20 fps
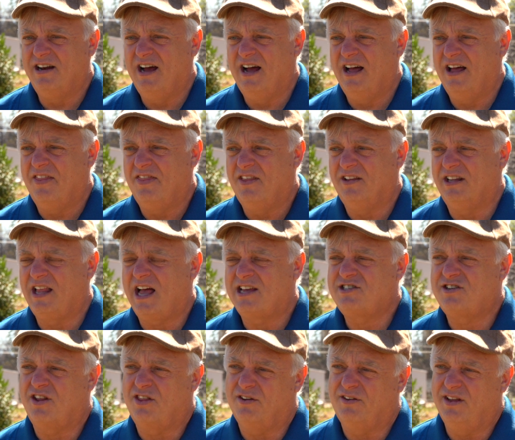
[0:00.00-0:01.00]
the
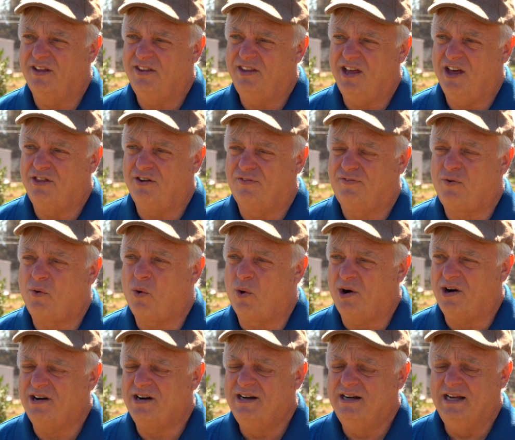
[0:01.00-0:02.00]
last of the other 4.